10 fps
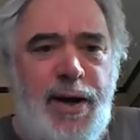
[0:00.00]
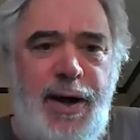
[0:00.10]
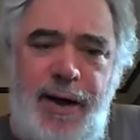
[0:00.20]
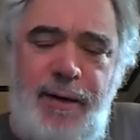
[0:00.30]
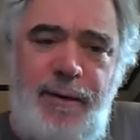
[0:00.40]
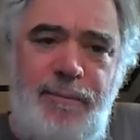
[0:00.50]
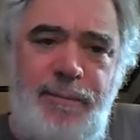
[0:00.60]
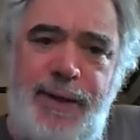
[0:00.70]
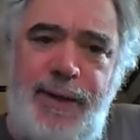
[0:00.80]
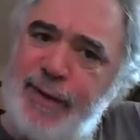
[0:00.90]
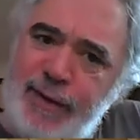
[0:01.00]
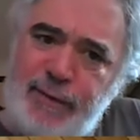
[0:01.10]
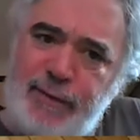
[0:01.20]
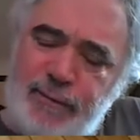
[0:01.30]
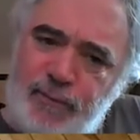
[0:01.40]
Um, and I
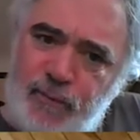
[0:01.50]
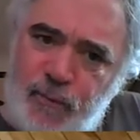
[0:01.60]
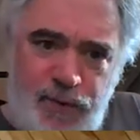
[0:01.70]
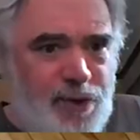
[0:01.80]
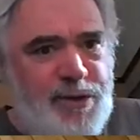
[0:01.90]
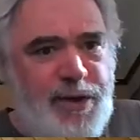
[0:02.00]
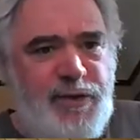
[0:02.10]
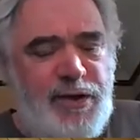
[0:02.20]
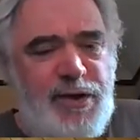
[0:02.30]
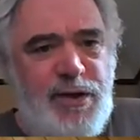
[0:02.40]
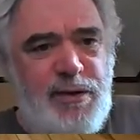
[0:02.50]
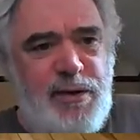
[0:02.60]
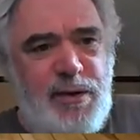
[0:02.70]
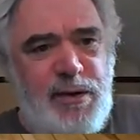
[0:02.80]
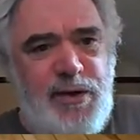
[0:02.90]
think one of the things they did
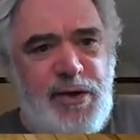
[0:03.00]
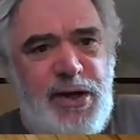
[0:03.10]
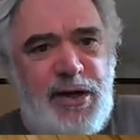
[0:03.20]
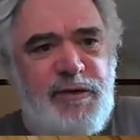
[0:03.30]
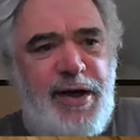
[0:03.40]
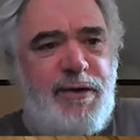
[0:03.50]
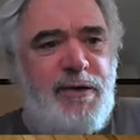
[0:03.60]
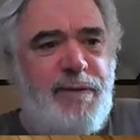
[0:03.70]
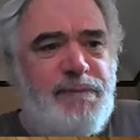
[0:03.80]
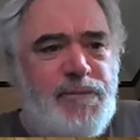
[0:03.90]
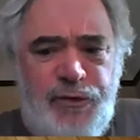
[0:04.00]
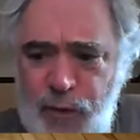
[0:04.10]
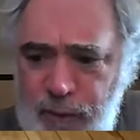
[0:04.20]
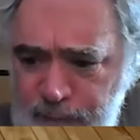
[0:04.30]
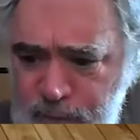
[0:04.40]
is on the next slide.
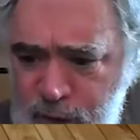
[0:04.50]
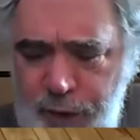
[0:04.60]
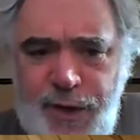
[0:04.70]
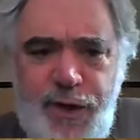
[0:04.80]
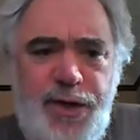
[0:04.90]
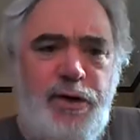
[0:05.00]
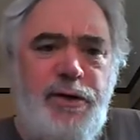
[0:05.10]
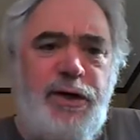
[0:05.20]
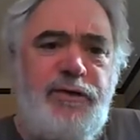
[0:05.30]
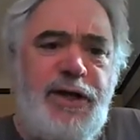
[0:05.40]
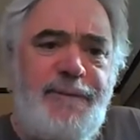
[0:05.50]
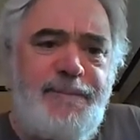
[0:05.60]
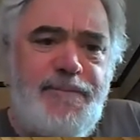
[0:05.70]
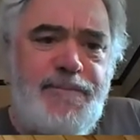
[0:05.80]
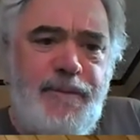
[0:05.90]
So Cody, can you go to the next slide?
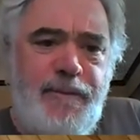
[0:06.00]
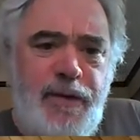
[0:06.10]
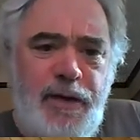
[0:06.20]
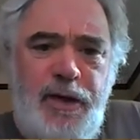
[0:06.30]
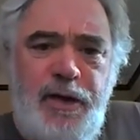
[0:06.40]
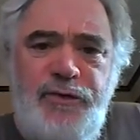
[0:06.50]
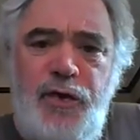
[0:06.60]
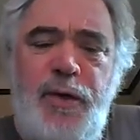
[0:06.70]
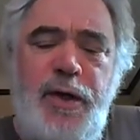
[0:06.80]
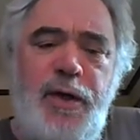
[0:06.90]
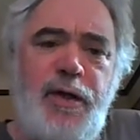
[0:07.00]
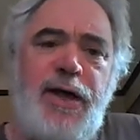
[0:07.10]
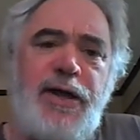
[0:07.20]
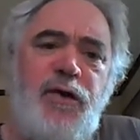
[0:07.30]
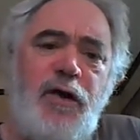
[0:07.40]
So
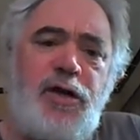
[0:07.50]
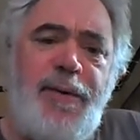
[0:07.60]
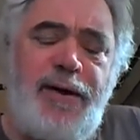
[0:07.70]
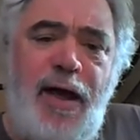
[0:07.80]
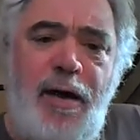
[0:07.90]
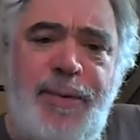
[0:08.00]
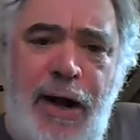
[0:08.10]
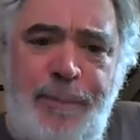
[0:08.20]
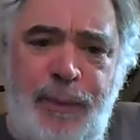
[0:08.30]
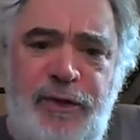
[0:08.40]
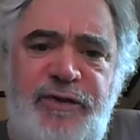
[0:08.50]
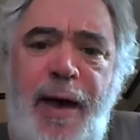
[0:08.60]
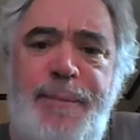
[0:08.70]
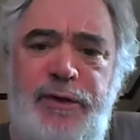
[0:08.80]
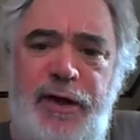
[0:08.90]
they talked about how monopolies
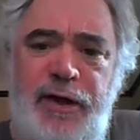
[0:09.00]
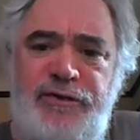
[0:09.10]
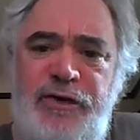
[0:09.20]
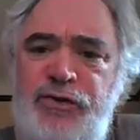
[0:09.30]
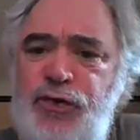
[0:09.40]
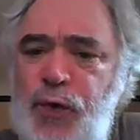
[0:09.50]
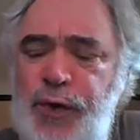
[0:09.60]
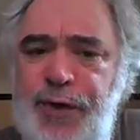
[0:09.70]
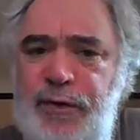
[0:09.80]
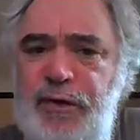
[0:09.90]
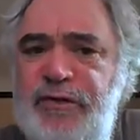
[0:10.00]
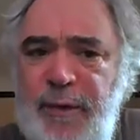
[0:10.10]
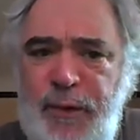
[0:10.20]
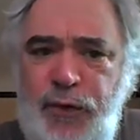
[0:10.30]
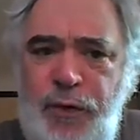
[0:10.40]
sabotaged and destroyed
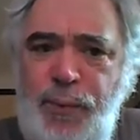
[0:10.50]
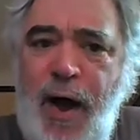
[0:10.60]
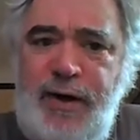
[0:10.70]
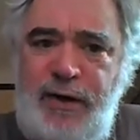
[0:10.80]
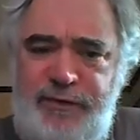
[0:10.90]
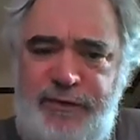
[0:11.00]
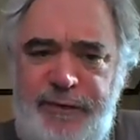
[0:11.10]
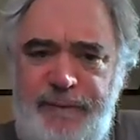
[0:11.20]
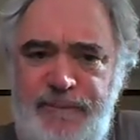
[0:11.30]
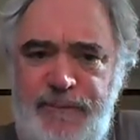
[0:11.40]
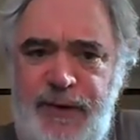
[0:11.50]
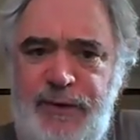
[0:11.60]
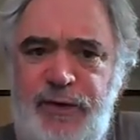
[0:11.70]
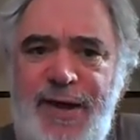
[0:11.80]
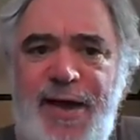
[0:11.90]
substitute products.
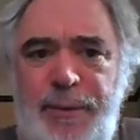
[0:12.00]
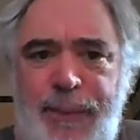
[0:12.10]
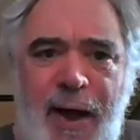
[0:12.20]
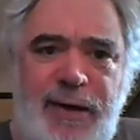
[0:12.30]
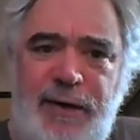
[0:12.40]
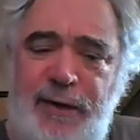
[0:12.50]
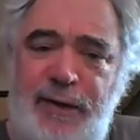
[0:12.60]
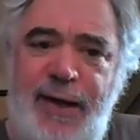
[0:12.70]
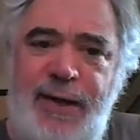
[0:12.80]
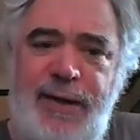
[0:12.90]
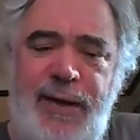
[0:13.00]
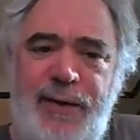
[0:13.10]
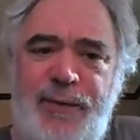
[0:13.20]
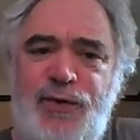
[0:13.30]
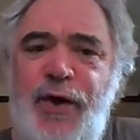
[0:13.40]
Right? So they had a product and they
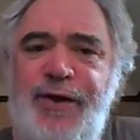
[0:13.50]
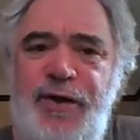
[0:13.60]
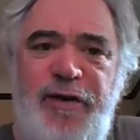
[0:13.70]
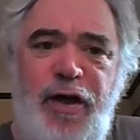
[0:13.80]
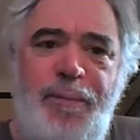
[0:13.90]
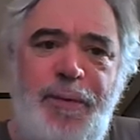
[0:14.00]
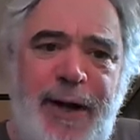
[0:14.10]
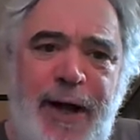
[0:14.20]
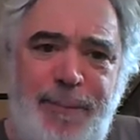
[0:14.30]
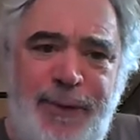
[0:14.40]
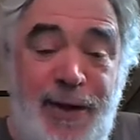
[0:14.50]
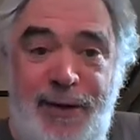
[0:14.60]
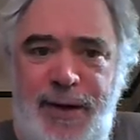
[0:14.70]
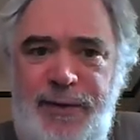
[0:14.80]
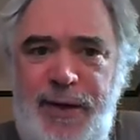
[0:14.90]
were trying to develop a monopoly
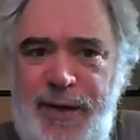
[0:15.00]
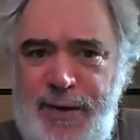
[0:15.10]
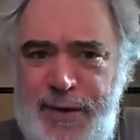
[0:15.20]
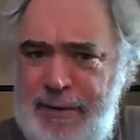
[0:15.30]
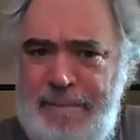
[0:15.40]
on it, and they